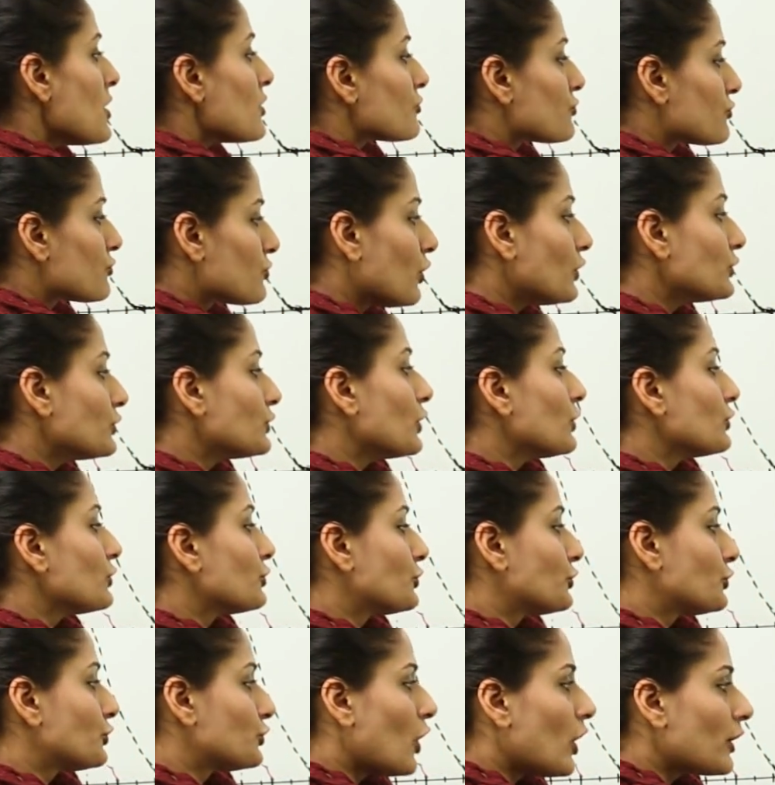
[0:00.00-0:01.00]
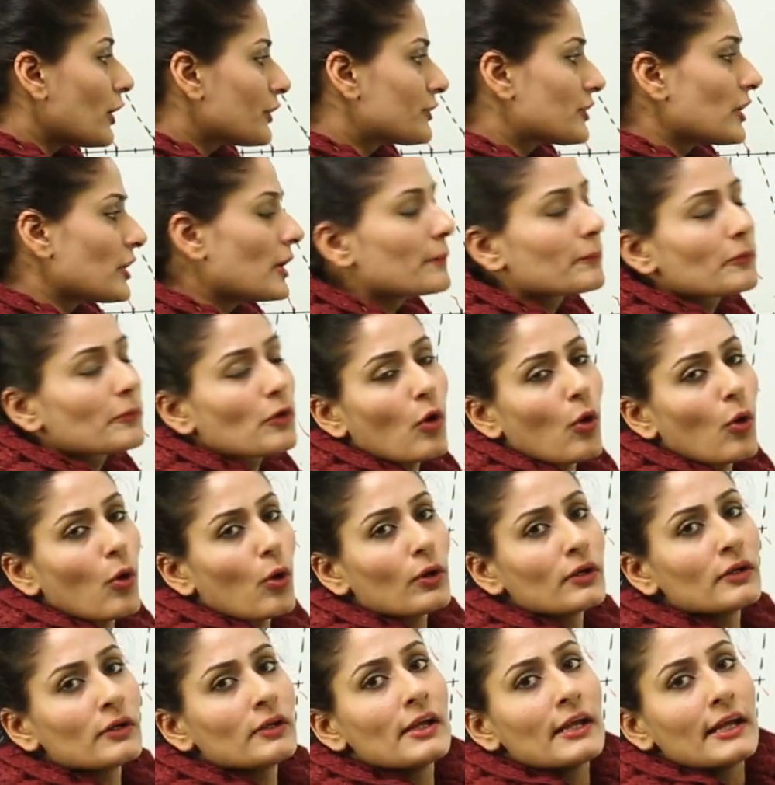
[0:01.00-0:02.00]
So your short term
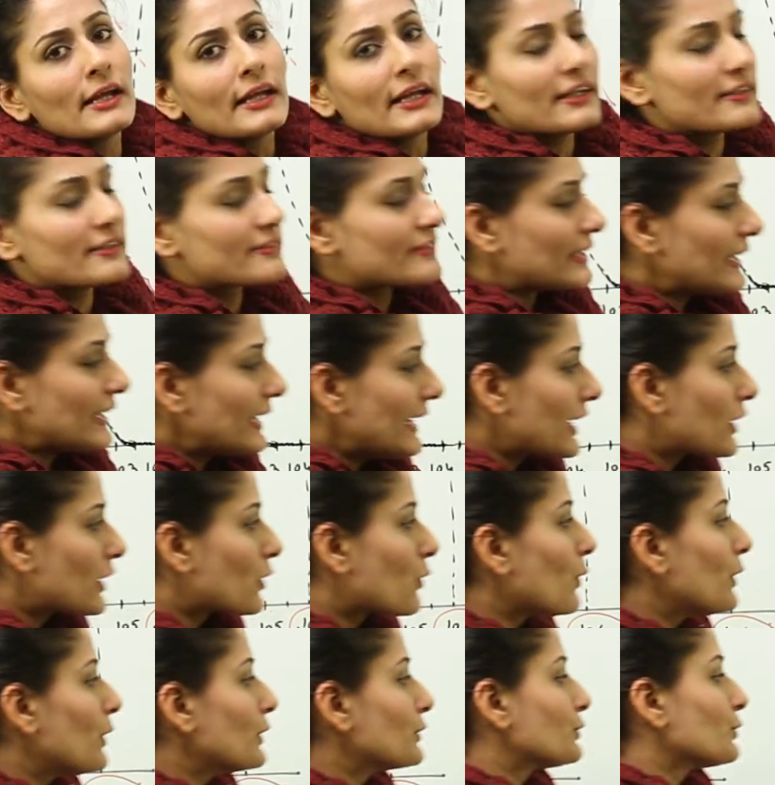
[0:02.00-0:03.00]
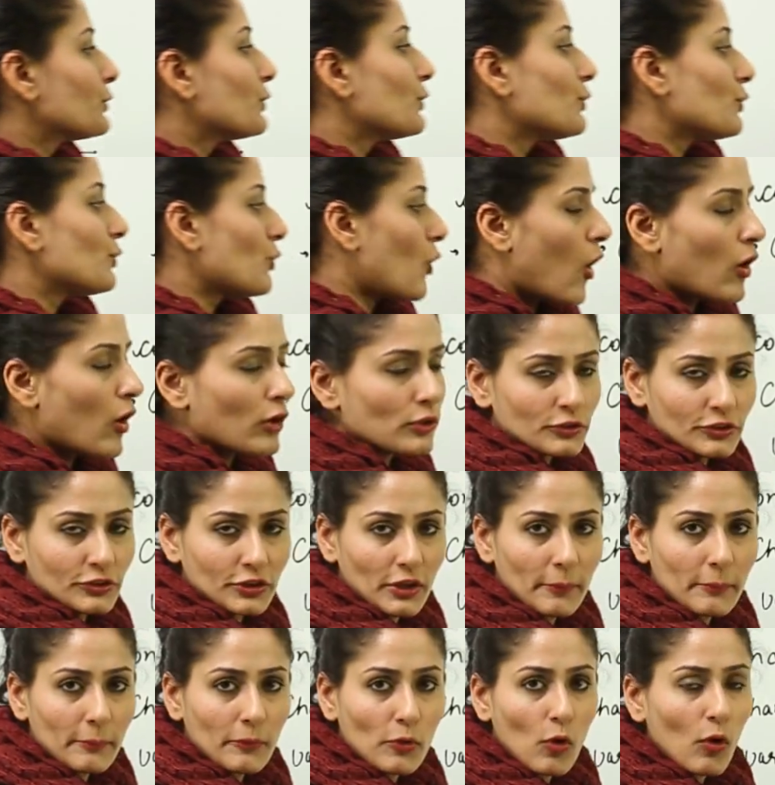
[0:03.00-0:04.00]
goal is equal to long
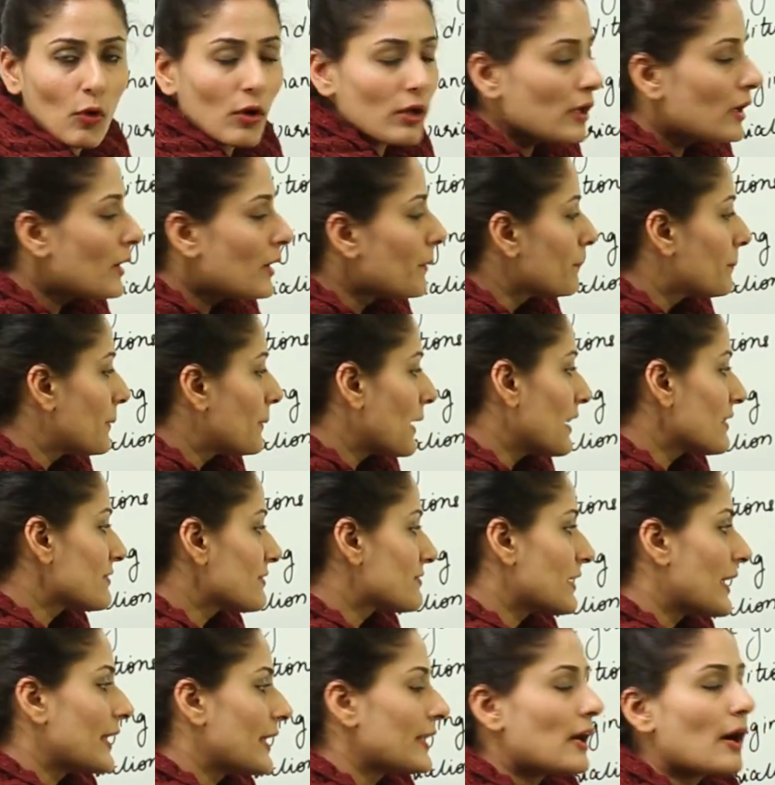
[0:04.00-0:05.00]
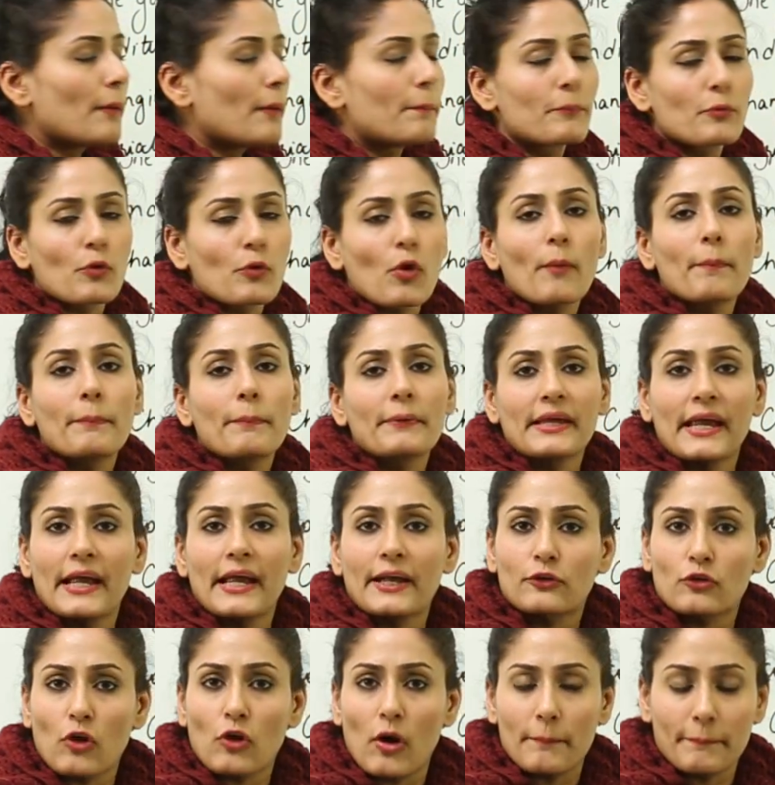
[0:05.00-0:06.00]
term goal plus an
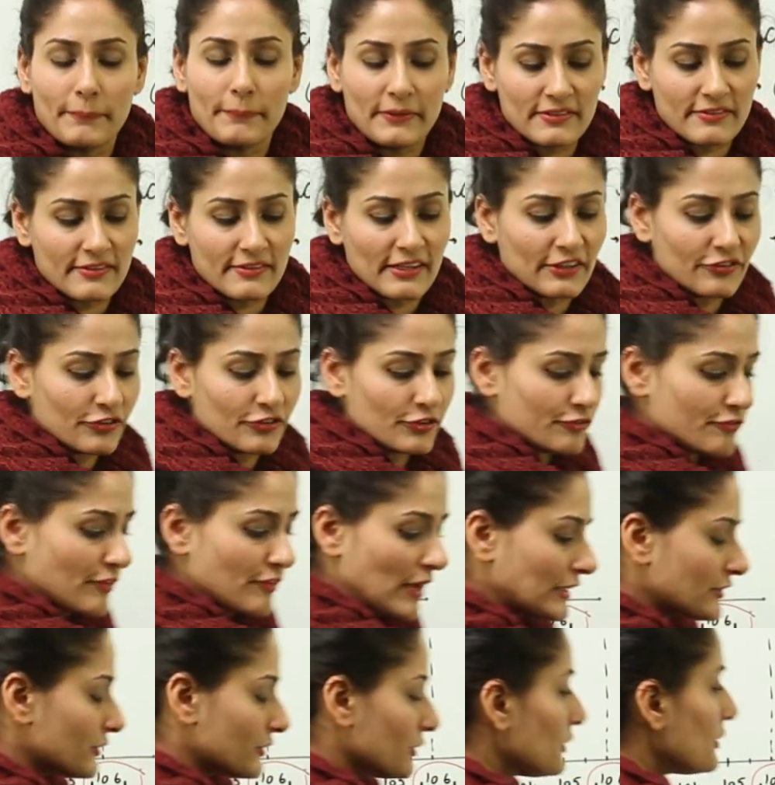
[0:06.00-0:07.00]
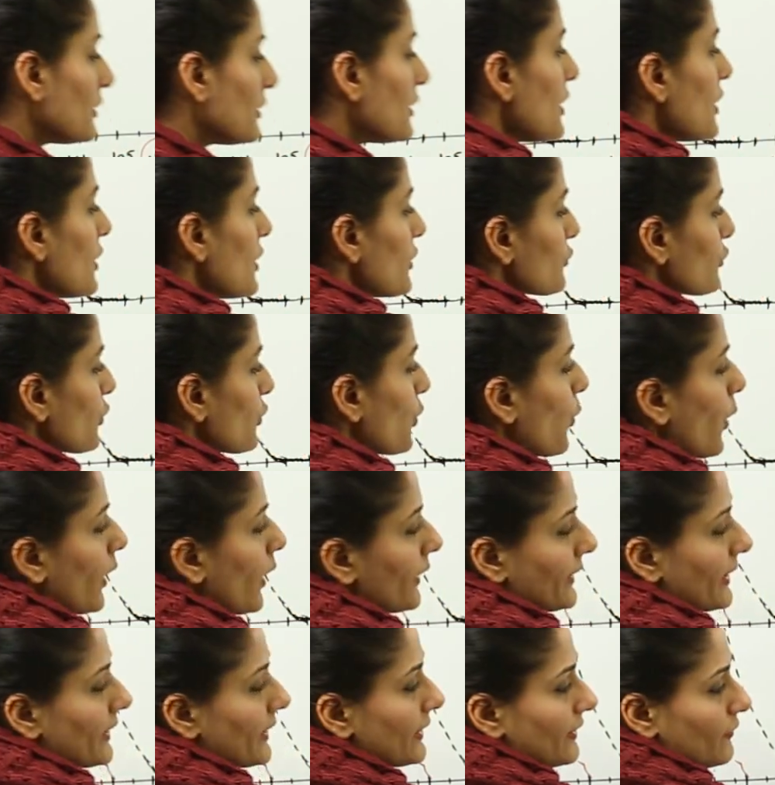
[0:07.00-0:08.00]
appropriate compensation factor. So
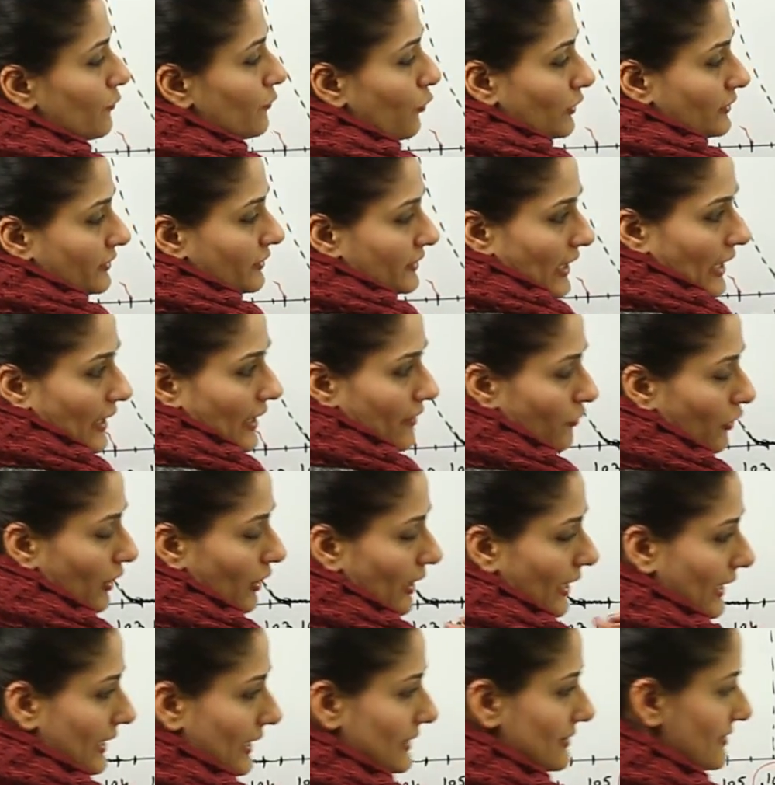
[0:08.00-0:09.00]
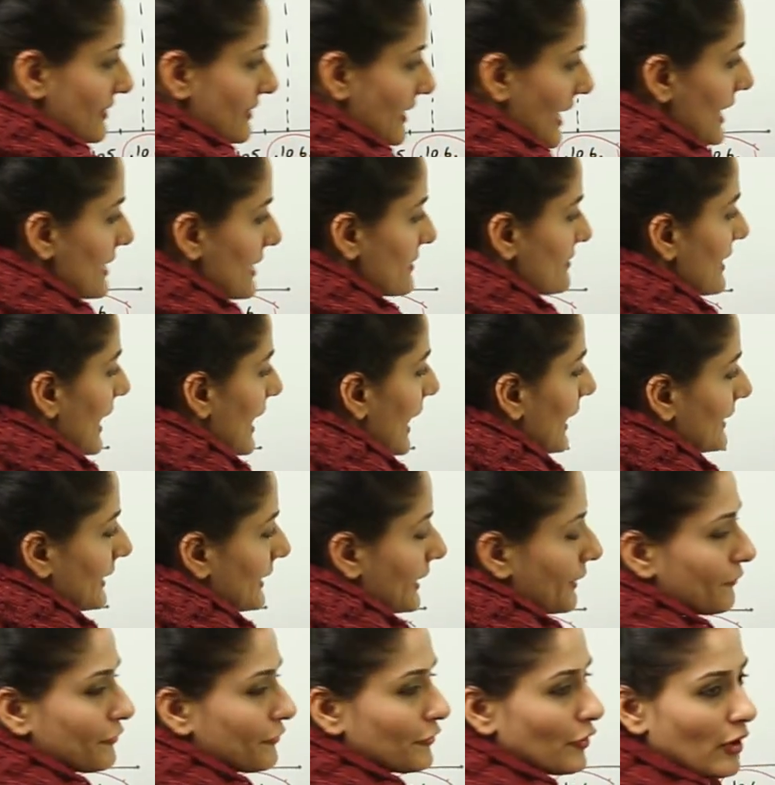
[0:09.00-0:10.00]
what I can say is
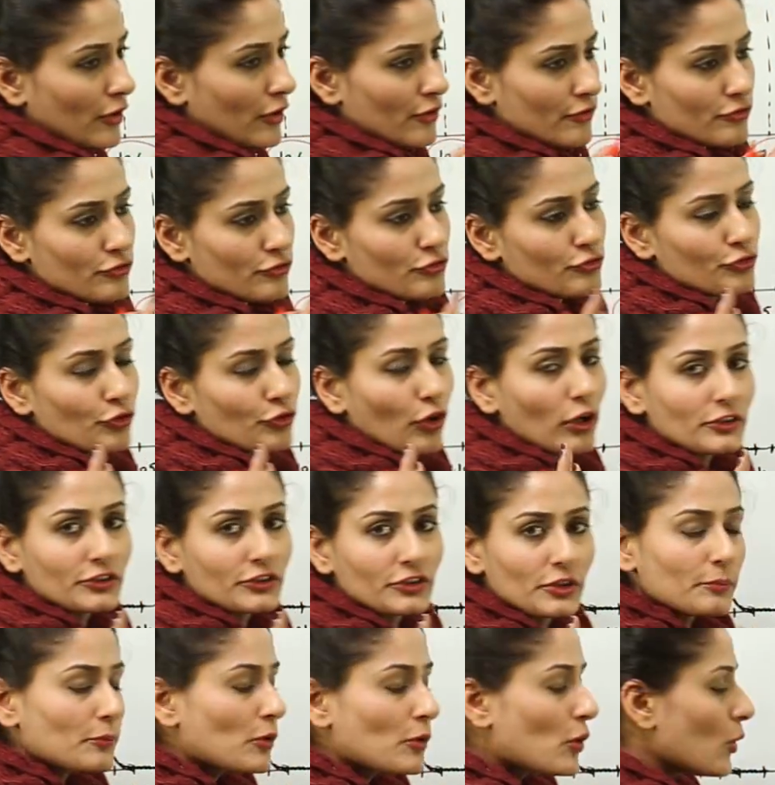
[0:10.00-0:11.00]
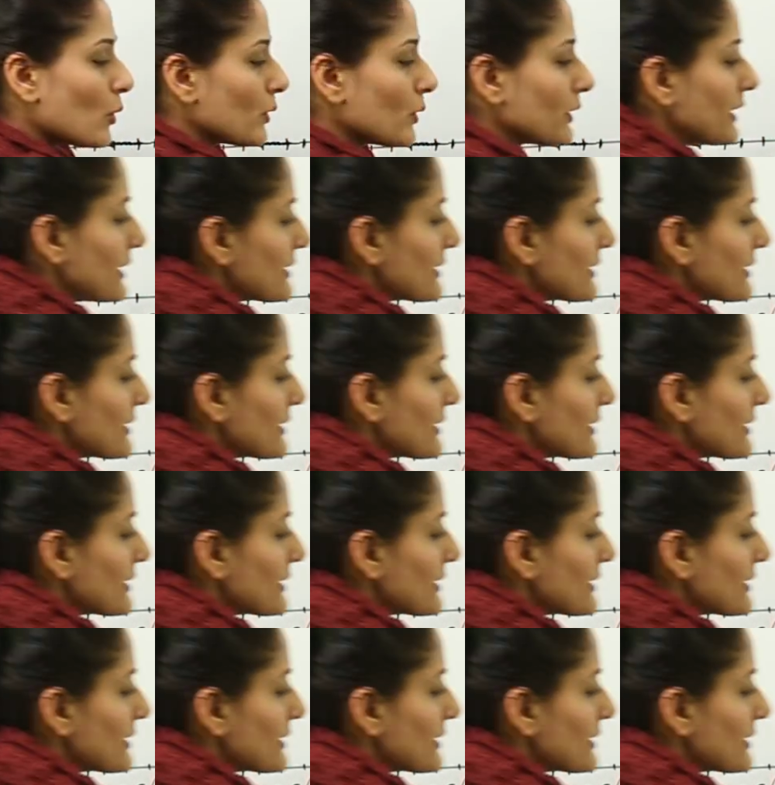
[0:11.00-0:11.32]
that if your short term goal